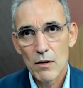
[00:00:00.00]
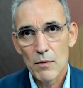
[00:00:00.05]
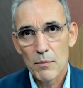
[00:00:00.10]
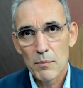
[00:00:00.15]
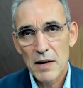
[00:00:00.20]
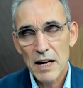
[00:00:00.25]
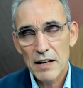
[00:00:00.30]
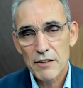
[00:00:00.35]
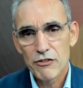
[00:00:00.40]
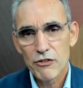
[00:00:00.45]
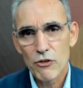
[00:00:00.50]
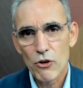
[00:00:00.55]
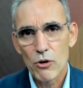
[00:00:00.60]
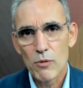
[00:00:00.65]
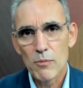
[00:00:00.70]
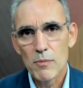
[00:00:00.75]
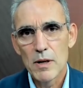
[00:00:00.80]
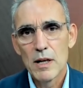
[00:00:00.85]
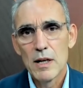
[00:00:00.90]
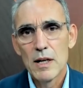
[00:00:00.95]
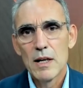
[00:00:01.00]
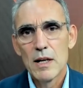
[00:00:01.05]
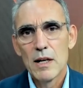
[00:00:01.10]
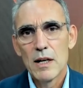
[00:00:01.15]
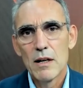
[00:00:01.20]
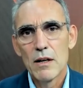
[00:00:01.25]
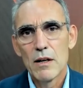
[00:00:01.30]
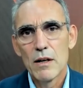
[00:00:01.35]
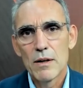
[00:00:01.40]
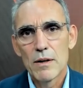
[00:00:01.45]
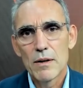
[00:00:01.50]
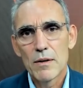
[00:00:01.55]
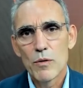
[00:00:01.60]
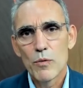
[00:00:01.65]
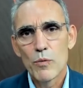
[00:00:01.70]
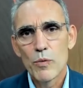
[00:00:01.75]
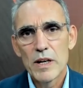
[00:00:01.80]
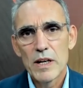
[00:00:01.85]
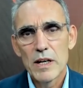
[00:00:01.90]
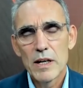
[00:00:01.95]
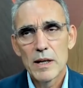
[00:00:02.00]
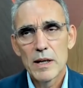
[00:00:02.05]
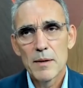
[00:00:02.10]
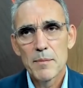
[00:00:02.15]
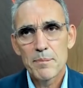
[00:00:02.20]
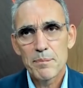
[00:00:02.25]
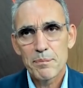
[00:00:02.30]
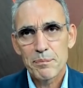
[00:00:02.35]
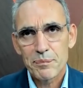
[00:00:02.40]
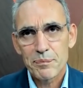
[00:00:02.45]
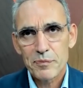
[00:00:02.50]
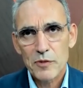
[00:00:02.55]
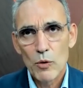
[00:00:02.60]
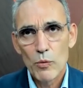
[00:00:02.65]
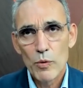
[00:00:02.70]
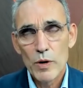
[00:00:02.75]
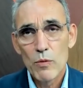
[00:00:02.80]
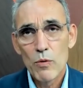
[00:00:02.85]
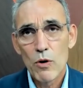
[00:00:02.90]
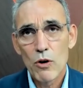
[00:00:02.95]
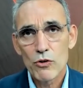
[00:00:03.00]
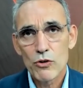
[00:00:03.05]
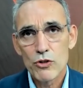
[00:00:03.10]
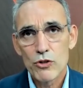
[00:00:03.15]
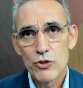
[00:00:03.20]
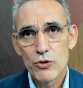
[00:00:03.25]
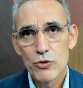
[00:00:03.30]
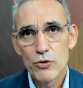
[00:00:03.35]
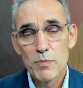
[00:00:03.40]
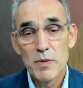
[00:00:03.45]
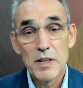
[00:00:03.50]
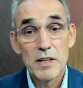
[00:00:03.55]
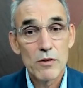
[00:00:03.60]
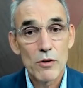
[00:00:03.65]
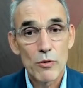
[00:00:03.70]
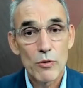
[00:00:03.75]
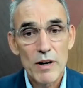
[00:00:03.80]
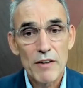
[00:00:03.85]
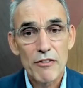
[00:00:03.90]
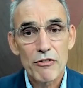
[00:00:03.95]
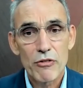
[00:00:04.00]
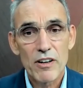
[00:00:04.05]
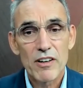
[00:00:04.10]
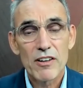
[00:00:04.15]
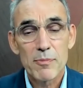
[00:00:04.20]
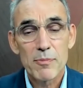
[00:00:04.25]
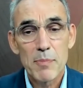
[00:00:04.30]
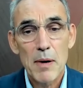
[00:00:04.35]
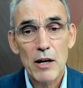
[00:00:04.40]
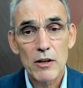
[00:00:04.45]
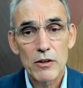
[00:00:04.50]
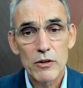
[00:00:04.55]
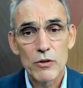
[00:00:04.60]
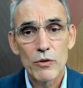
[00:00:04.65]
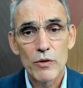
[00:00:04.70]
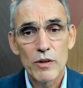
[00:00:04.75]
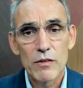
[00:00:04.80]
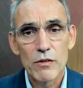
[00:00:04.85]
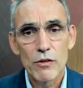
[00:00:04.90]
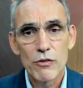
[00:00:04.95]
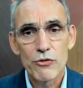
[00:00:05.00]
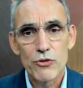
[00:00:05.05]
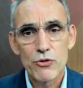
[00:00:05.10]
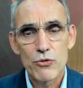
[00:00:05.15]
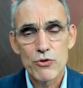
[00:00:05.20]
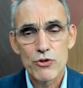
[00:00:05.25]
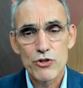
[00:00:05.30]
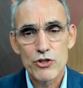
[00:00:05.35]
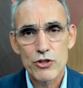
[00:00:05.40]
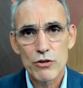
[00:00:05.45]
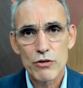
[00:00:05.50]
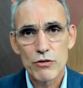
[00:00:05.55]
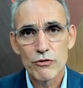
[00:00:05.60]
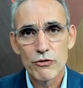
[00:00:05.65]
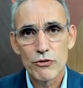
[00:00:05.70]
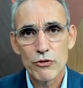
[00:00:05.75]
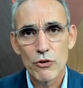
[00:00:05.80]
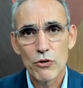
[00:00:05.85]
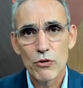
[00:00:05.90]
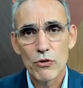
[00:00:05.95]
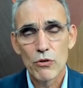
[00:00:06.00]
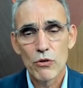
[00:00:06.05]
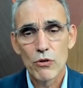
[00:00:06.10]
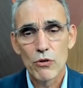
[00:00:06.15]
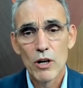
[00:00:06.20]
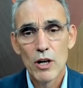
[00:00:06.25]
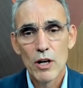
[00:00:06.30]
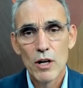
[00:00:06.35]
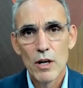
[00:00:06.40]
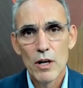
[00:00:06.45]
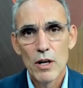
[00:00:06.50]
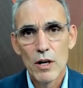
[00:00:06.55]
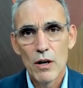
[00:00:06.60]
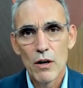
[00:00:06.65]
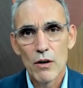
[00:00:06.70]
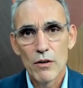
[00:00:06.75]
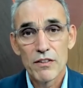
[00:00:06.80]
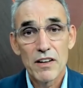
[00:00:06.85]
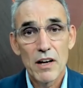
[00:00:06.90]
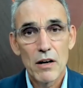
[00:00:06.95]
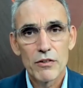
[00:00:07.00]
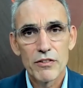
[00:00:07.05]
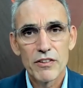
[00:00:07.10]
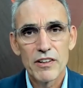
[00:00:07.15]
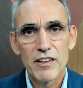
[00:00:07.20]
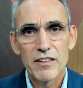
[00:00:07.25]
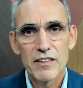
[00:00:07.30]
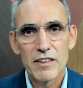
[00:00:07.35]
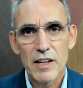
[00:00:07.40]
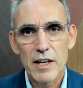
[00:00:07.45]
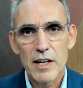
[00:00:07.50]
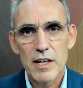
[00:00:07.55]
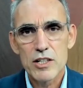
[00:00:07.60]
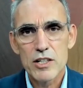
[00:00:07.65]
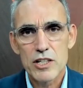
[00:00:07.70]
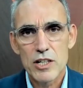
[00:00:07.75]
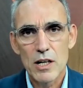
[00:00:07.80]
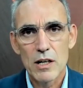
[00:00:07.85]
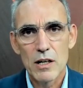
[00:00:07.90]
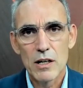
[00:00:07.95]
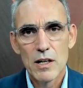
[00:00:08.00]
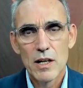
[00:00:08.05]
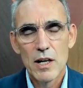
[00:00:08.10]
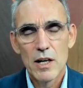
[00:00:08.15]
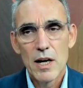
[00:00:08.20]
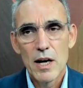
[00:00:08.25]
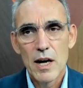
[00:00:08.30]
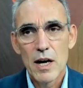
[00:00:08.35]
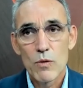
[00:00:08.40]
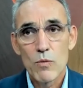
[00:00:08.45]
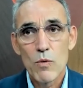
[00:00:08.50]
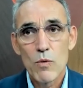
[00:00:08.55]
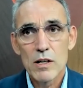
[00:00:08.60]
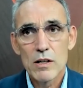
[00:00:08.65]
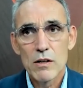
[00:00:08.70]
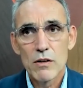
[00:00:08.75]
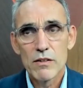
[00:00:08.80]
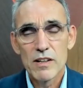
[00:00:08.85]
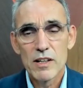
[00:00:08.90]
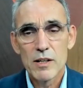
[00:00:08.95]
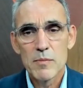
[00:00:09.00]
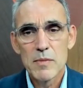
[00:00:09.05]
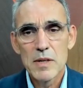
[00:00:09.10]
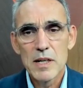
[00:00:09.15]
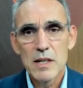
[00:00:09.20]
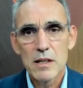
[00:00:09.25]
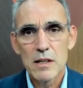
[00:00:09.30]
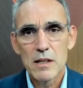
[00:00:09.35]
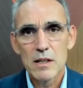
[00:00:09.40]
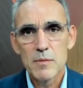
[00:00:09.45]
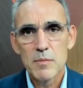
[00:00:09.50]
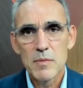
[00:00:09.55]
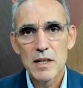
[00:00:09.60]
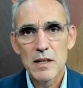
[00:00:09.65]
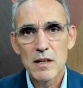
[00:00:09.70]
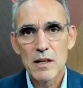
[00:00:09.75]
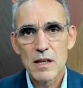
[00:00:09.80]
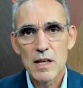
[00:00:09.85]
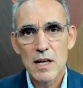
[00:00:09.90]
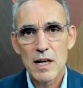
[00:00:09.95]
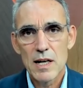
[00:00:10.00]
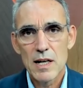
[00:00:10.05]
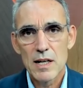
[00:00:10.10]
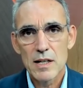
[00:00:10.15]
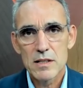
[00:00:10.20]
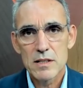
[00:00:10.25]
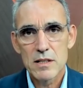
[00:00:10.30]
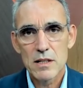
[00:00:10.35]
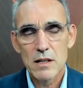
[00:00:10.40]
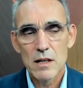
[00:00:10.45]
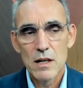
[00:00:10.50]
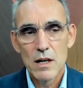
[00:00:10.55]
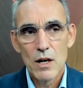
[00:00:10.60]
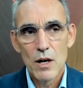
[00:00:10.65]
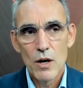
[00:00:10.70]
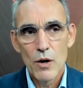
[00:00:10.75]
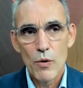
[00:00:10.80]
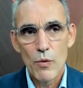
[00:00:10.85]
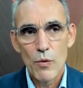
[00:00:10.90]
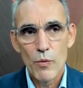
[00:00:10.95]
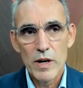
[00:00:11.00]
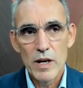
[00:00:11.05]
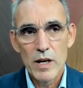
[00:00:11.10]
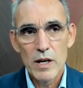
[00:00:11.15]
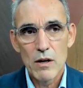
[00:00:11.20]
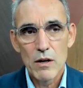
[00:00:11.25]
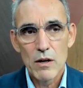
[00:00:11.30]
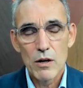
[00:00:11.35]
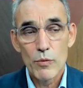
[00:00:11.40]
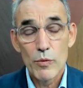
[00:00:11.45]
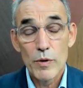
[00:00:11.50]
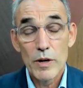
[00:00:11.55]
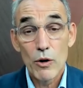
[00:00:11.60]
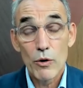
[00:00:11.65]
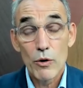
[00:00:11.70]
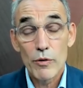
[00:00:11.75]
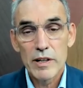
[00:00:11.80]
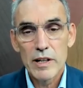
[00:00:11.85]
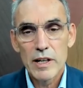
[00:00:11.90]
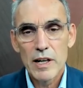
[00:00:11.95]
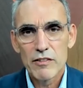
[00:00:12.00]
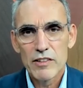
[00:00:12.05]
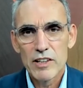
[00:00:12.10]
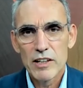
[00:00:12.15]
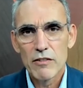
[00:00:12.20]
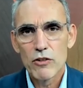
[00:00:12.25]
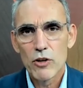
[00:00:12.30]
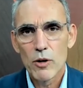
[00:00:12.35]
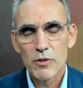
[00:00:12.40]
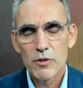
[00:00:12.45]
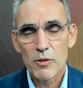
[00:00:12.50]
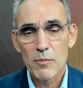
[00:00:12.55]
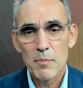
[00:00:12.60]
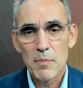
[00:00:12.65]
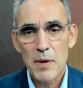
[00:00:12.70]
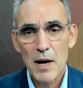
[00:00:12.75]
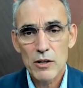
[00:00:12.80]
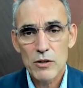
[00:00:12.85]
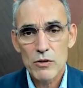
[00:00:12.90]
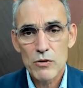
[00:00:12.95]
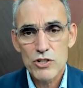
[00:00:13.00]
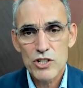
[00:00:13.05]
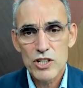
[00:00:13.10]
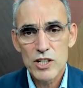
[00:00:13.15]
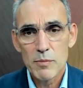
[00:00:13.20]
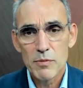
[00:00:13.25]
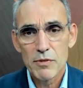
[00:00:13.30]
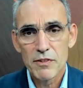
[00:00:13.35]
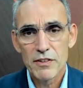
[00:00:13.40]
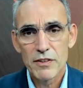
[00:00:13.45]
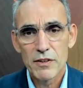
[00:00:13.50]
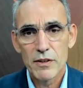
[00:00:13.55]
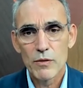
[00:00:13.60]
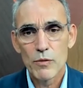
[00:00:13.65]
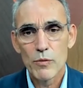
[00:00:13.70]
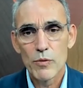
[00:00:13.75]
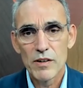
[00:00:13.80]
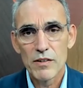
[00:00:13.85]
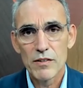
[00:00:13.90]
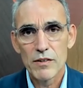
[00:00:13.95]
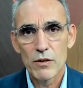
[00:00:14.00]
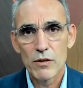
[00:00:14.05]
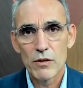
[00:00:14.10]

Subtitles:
platform, we want to be the reference partner in the future for Southeast Asia. And what does it mean? It means that we already have developed some partnerships with